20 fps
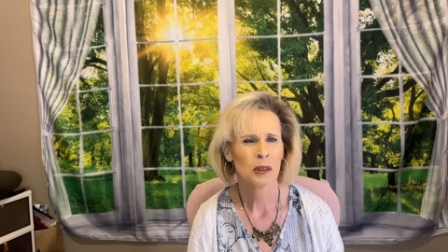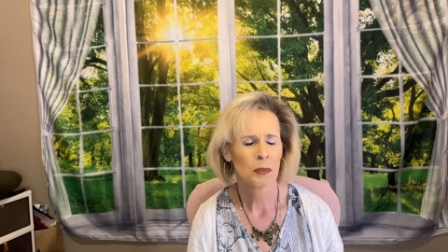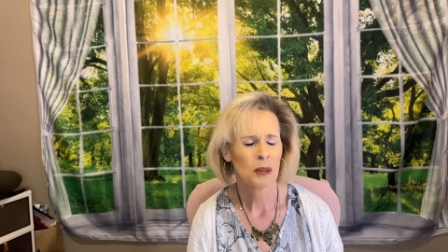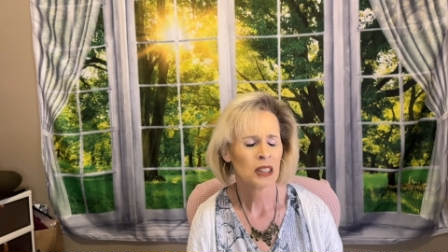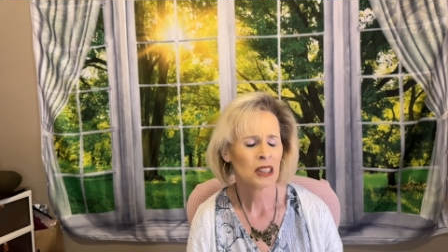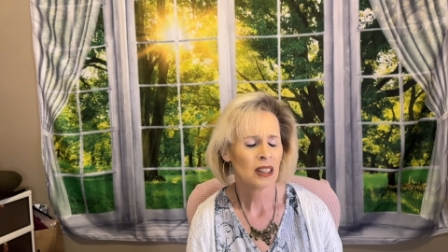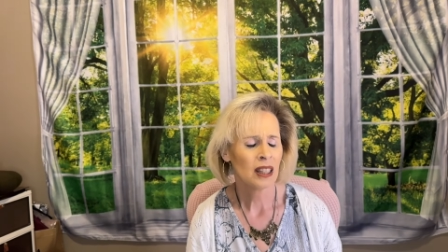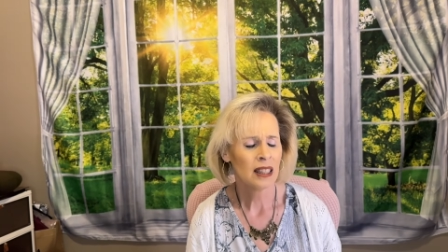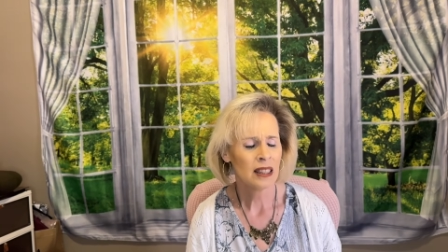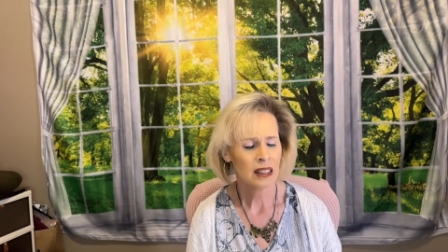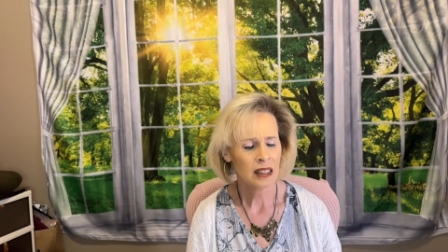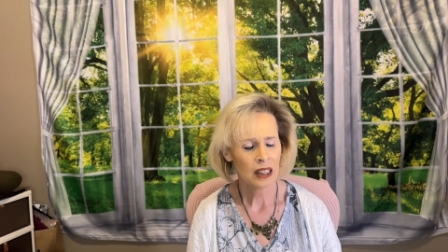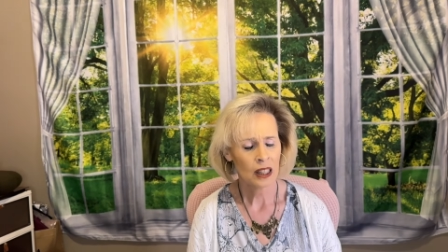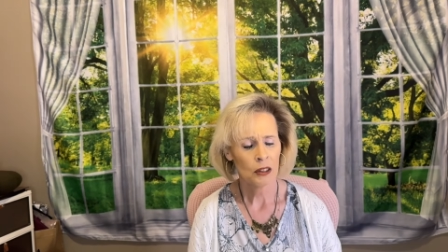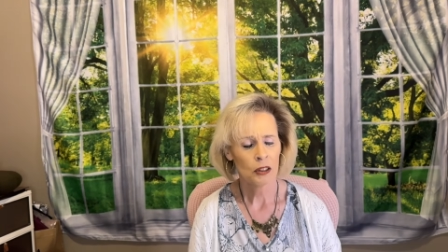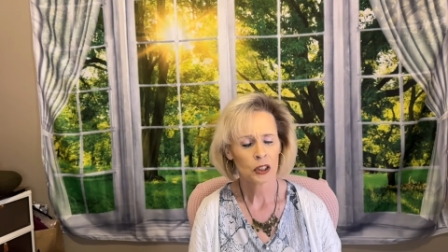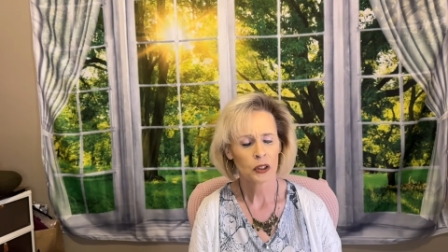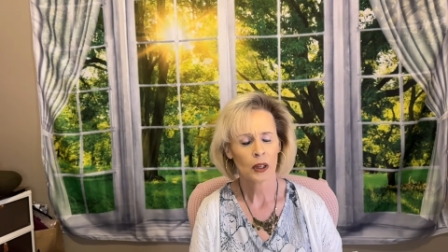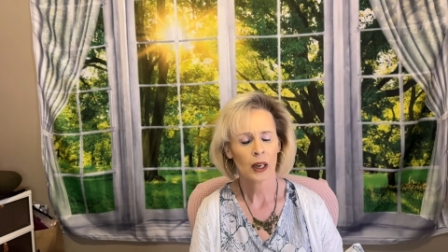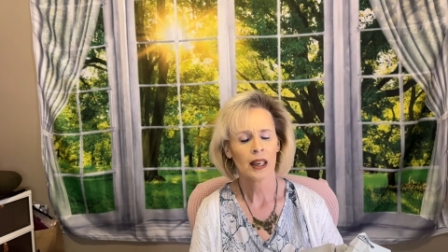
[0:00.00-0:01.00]
much less two.
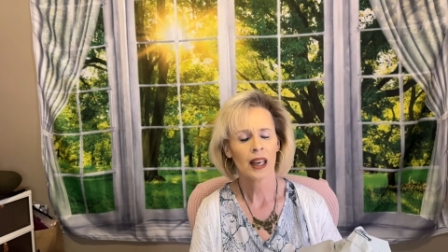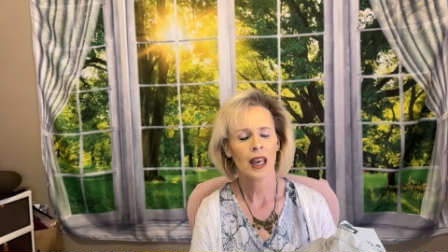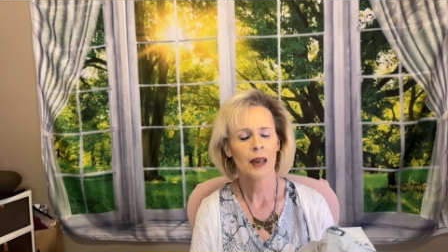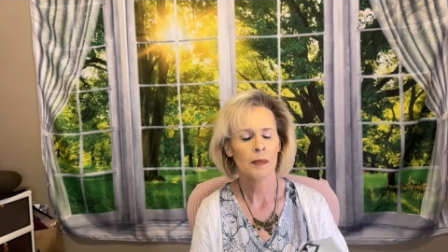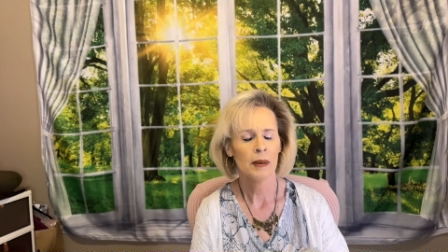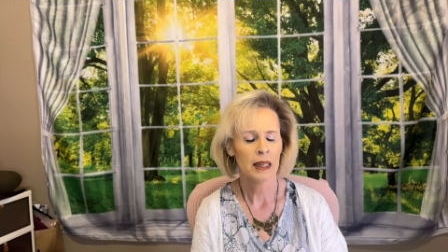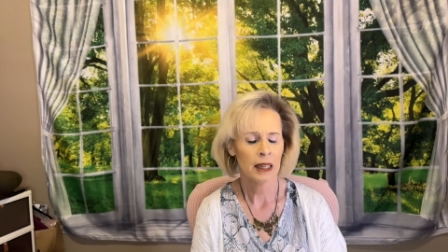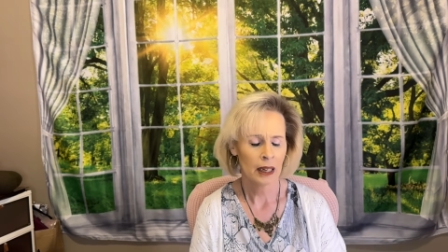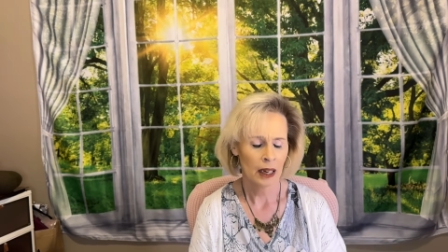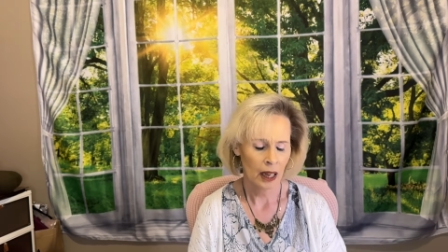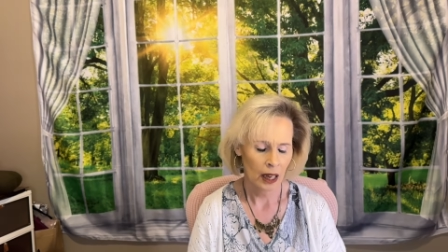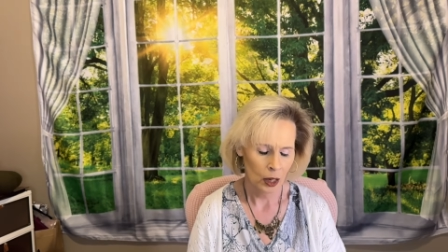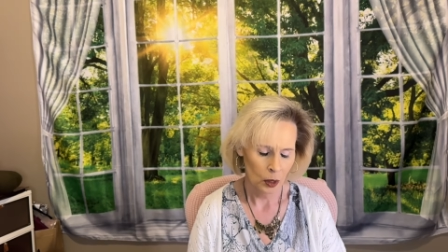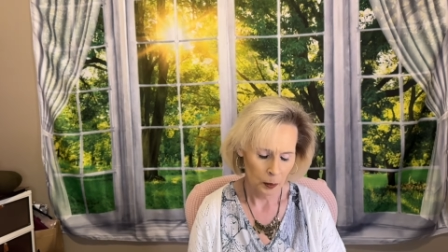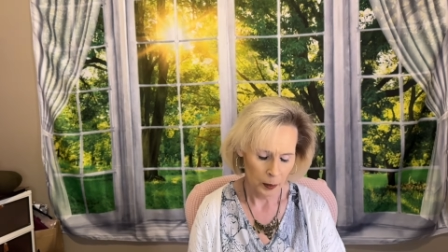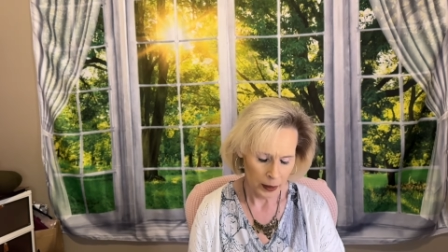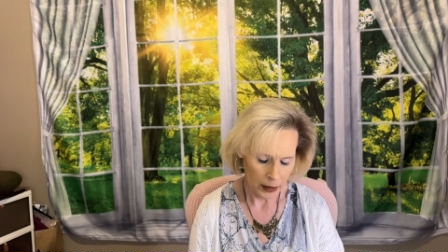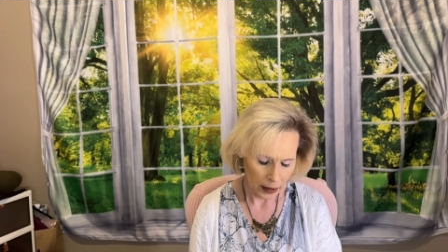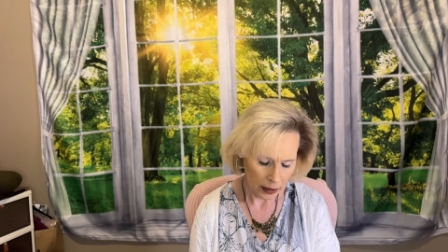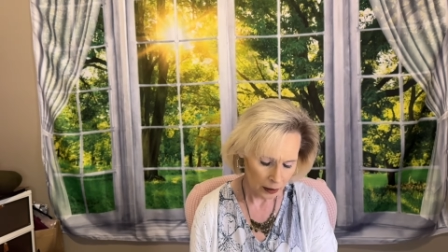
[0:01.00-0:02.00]
So I came in and I
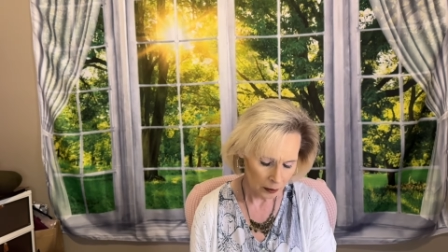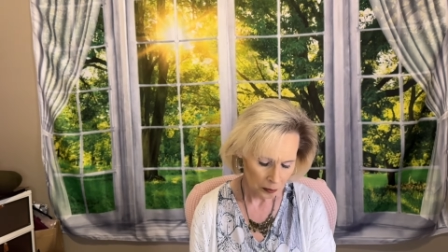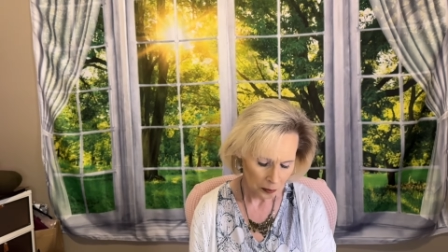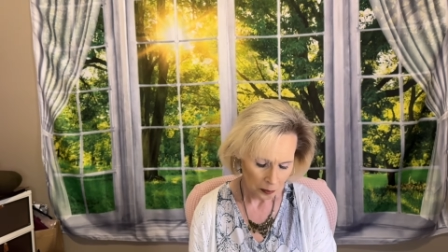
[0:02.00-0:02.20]
opened it.